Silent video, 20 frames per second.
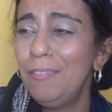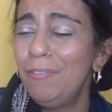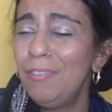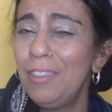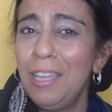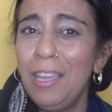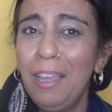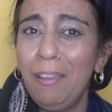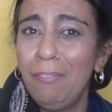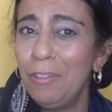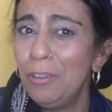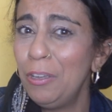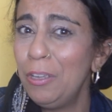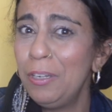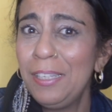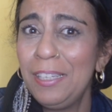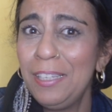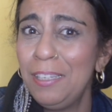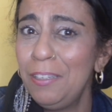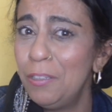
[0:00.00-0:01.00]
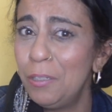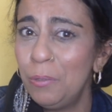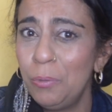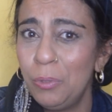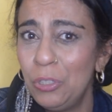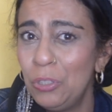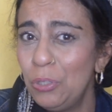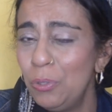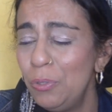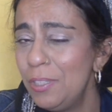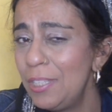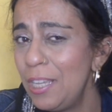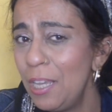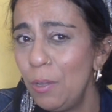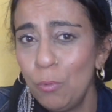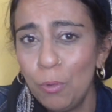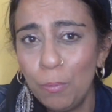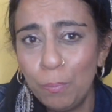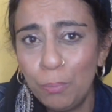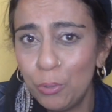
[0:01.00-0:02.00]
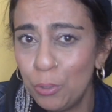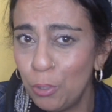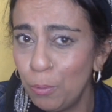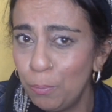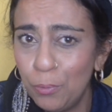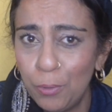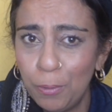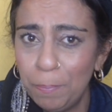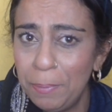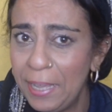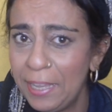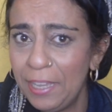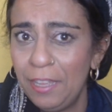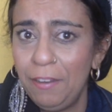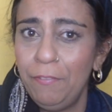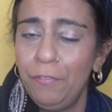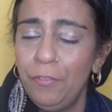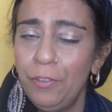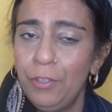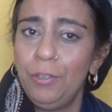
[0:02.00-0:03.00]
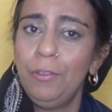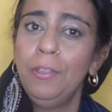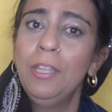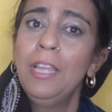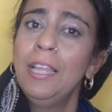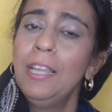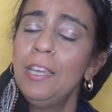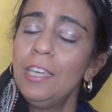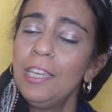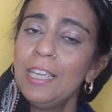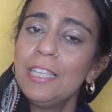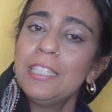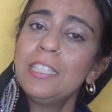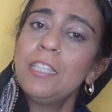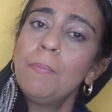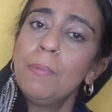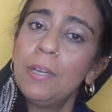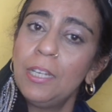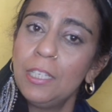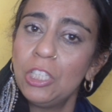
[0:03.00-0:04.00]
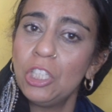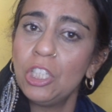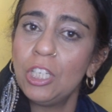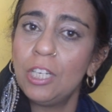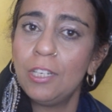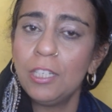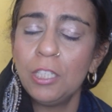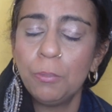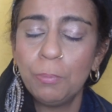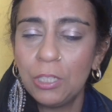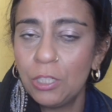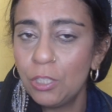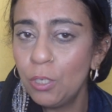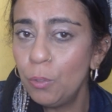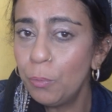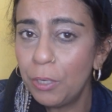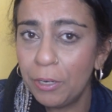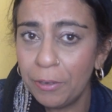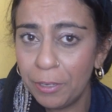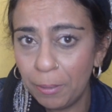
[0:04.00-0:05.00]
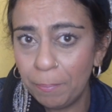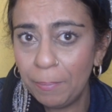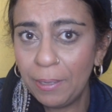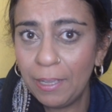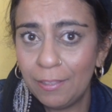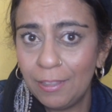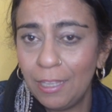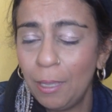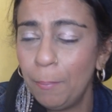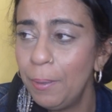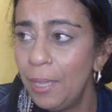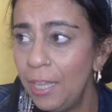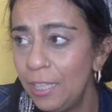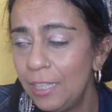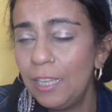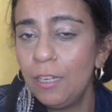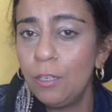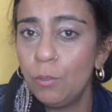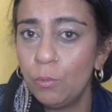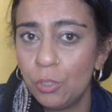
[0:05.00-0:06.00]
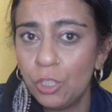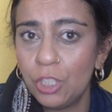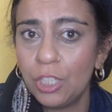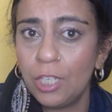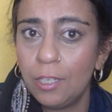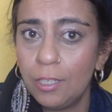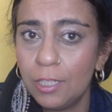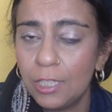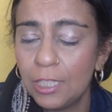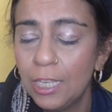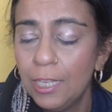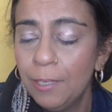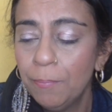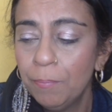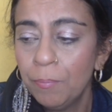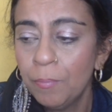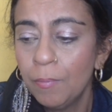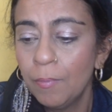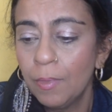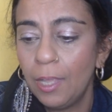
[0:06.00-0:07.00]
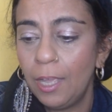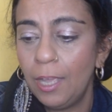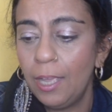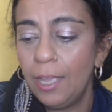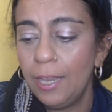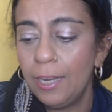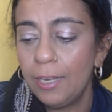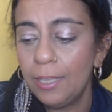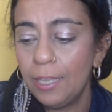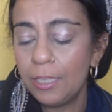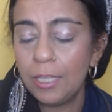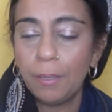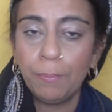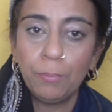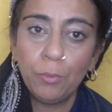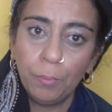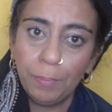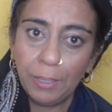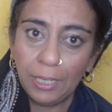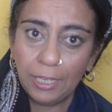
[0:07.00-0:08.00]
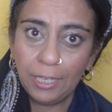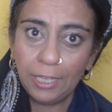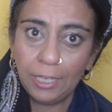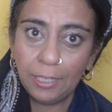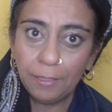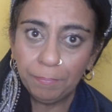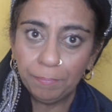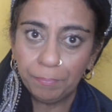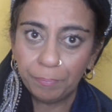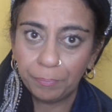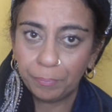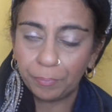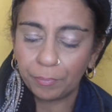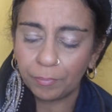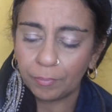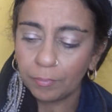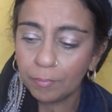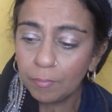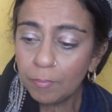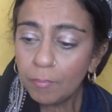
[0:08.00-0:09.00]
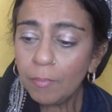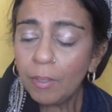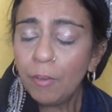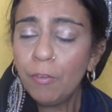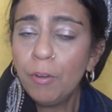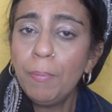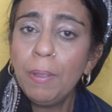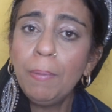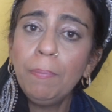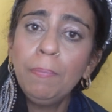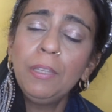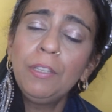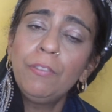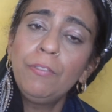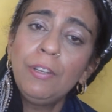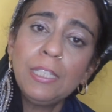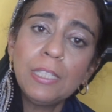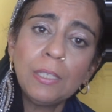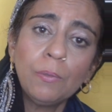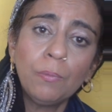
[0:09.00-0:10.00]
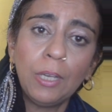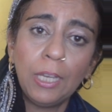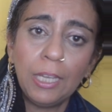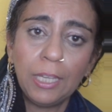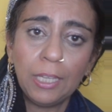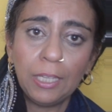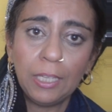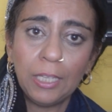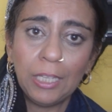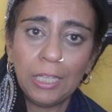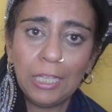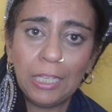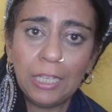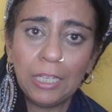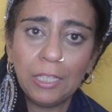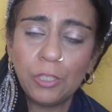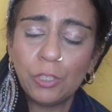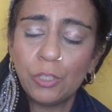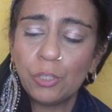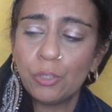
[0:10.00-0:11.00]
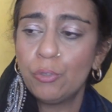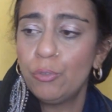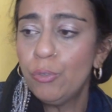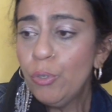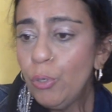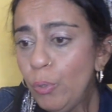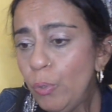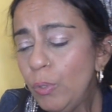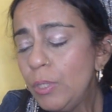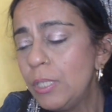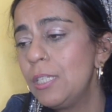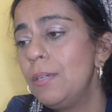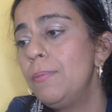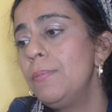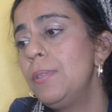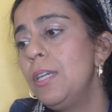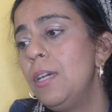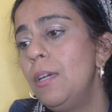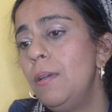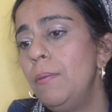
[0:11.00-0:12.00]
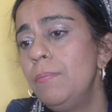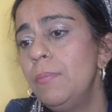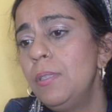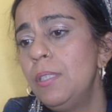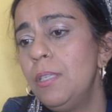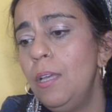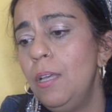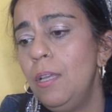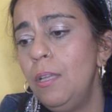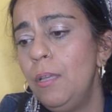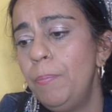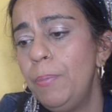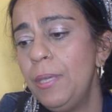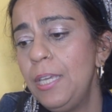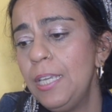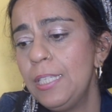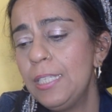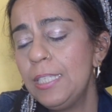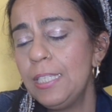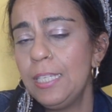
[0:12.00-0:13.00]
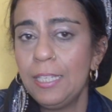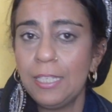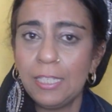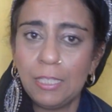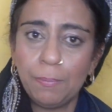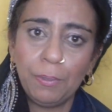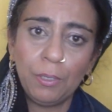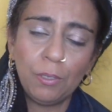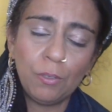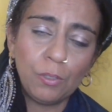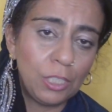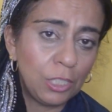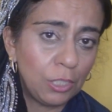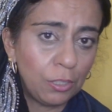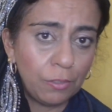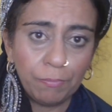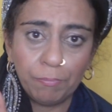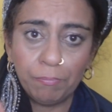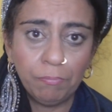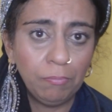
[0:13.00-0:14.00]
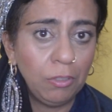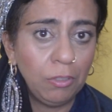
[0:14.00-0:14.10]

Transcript: they haven't got any ego issues, they will put your ball back in for you. Yes, they might charge, but don't worry about that. Pay that little charge and get that ball back in. Remember, the reason why it unscrews sometimes a piercing is because just a